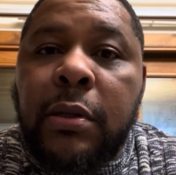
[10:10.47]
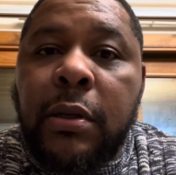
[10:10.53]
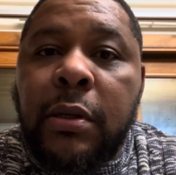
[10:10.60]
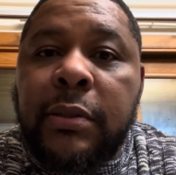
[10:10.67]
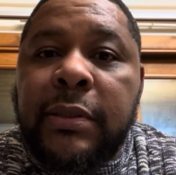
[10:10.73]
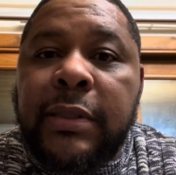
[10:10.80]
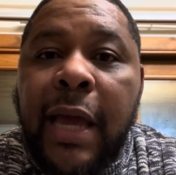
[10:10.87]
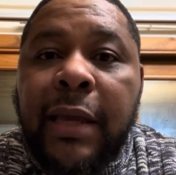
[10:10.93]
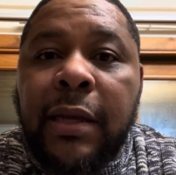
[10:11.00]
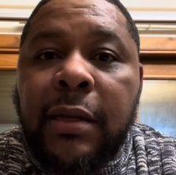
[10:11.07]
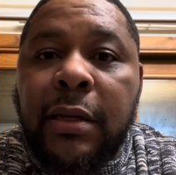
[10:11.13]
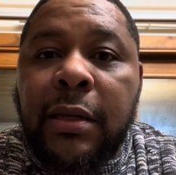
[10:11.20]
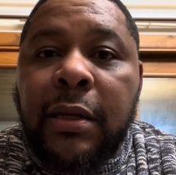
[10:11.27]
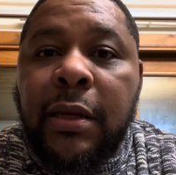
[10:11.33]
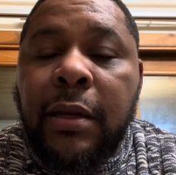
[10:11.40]

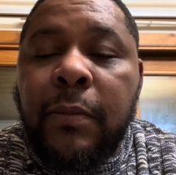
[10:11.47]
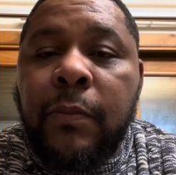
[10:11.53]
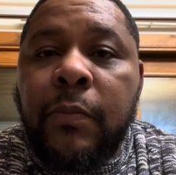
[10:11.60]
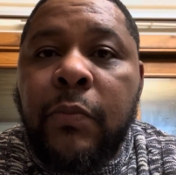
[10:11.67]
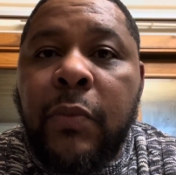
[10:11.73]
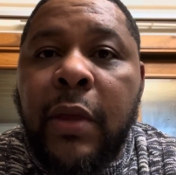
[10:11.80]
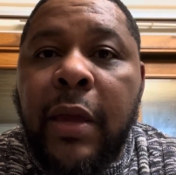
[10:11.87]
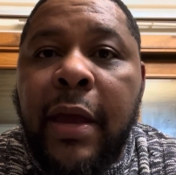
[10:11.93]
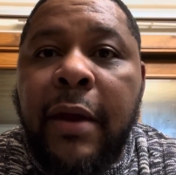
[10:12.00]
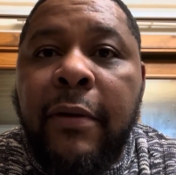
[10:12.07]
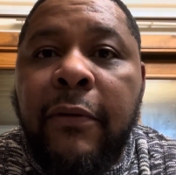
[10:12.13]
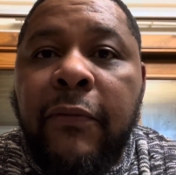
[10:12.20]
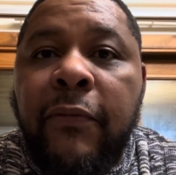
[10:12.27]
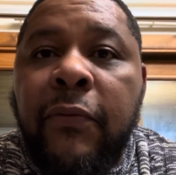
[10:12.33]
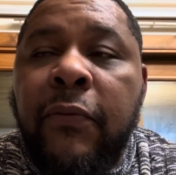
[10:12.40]
Secondly,
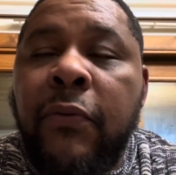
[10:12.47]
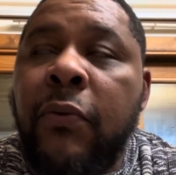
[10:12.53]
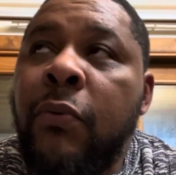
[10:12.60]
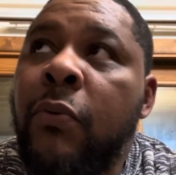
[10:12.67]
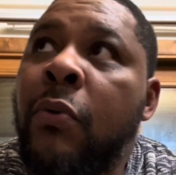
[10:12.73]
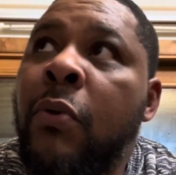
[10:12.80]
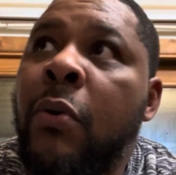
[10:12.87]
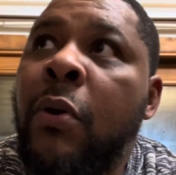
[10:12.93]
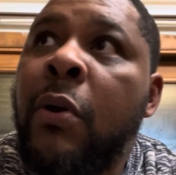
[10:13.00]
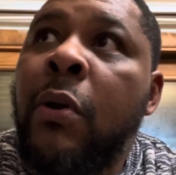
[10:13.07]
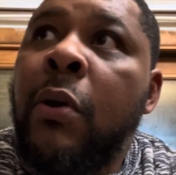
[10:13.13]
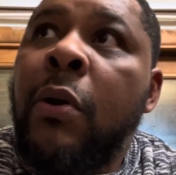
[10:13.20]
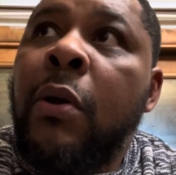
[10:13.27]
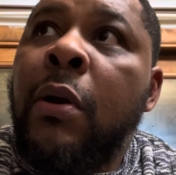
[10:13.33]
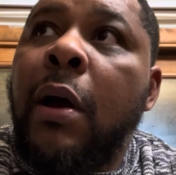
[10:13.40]
if
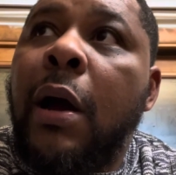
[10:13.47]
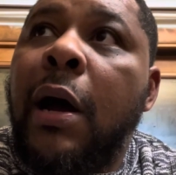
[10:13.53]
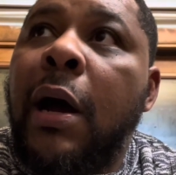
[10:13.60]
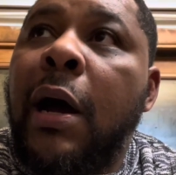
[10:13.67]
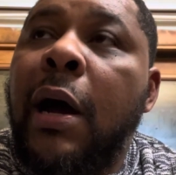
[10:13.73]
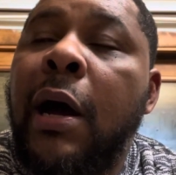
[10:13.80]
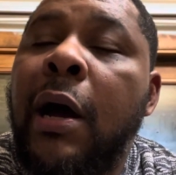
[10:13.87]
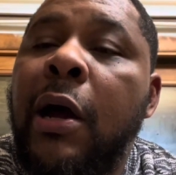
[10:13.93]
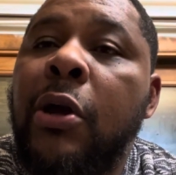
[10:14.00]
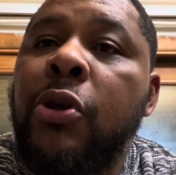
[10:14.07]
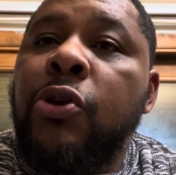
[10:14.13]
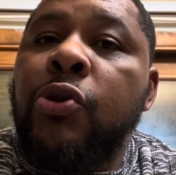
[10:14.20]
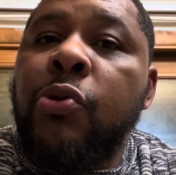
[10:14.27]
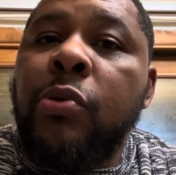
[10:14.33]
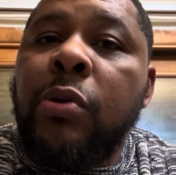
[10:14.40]

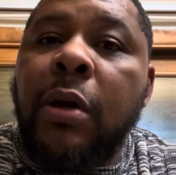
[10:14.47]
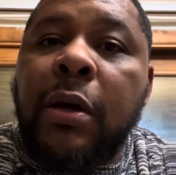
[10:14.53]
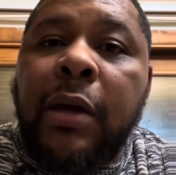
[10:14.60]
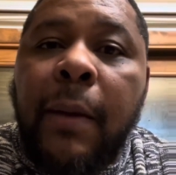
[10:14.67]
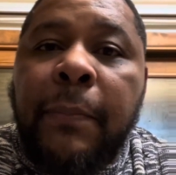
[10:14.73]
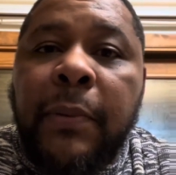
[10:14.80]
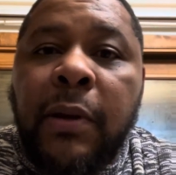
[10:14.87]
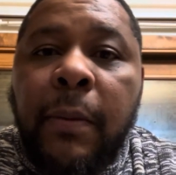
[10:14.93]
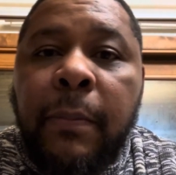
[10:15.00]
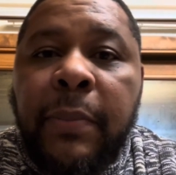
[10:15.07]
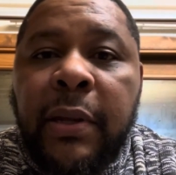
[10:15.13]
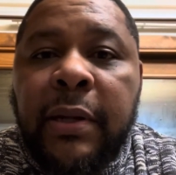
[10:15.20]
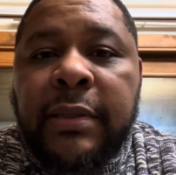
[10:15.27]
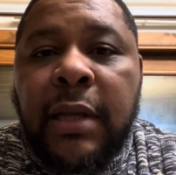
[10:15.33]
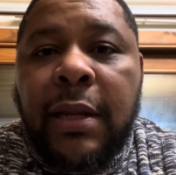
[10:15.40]
you look up and the
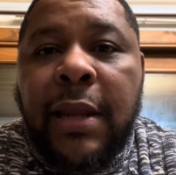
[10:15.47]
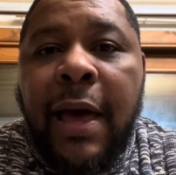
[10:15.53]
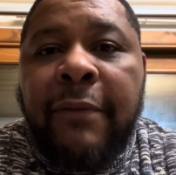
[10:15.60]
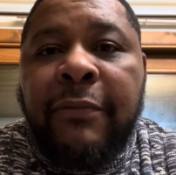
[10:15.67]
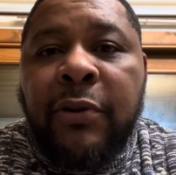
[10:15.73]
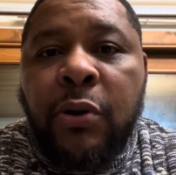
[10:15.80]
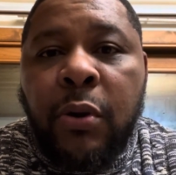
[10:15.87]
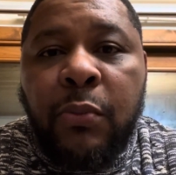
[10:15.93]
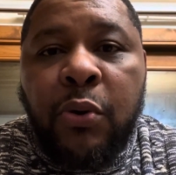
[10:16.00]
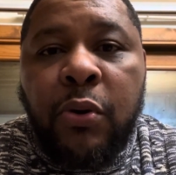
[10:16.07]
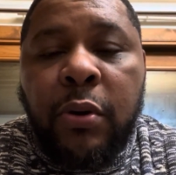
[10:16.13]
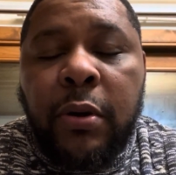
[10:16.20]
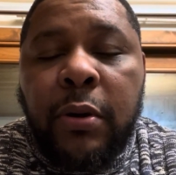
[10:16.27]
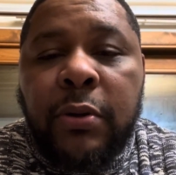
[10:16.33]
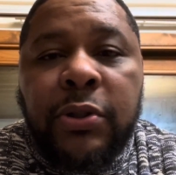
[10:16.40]
bid is 11 or
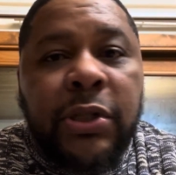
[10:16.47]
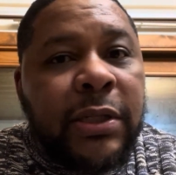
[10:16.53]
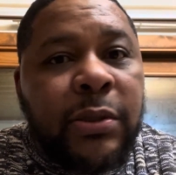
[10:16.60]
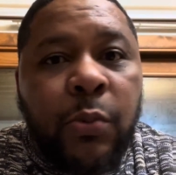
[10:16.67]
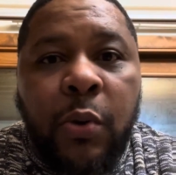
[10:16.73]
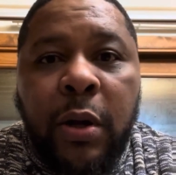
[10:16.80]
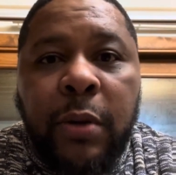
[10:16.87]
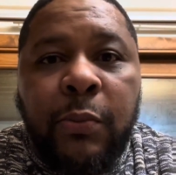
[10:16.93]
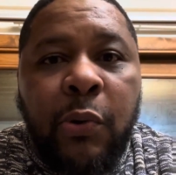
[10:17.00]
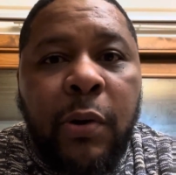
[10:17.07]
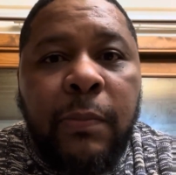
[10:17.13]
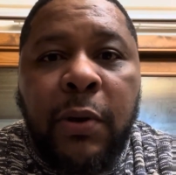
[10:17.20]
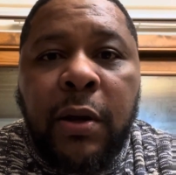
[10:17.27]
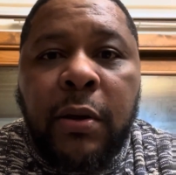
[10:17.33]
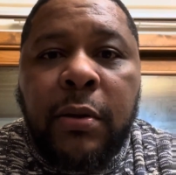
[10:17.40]
more, just one more
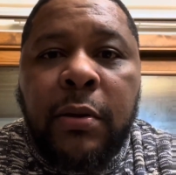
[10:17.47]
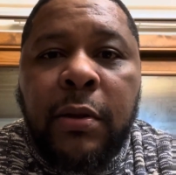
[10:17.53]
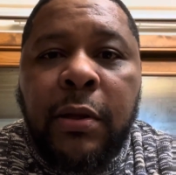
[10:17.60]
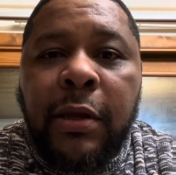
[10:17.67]
book.